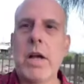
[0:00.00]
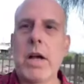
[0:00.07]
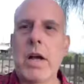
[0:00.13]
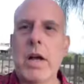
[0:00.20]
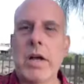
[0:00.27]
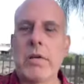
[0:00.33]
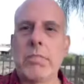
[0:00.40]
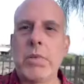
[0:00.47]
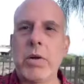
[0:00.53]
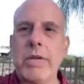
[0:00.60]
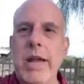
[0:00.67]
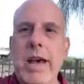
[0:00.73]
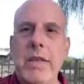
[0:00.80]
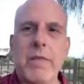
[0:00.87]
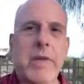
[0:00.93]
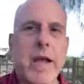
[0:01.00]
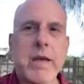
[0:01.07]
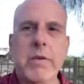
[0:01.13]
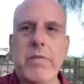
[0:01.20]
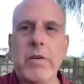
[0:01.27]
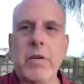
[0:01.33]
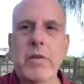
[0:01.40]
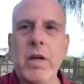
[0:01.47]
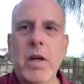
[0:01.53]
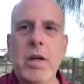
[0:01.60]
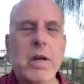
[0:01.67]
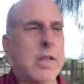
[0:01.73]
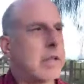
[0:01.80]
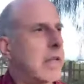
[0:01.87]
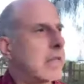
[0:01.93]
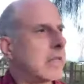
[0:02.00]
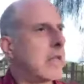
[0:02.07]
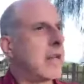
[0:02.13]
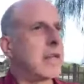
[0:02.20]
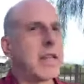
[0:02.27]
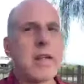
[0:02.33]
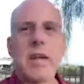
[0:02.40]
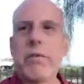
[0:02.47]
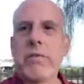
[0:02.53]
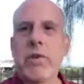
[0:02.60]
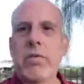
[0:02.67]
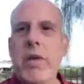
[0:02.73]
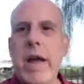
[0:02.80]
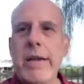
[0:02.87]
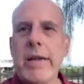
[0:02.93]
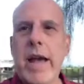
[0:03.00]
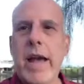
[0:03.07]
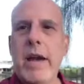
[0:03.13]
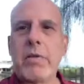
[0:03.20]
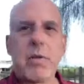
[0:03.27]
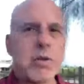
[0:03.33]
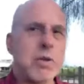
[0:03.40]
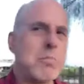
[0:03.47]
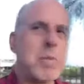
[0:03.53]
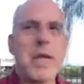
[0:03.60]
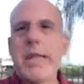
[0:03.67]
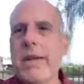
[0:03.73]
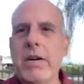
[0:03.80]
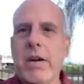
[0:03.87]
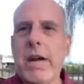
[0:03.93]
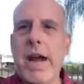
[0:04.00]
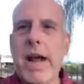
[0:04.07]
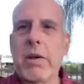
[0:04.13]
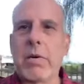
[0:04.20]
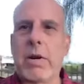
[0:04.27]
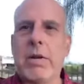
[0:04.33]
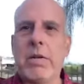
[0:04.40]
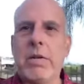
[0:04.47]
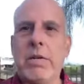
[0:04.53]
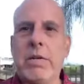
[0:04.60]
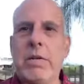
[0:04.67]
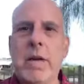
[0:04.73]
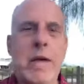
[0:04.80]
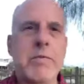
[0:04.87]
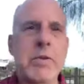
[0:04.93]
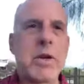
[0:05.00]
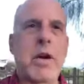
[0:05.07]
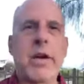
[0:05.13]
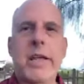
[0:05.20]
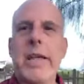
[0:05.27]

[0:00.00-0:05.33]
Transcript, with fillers: uh, put down the microphone. Let's end the interview right now and you can be there in an hour. I'm sorry to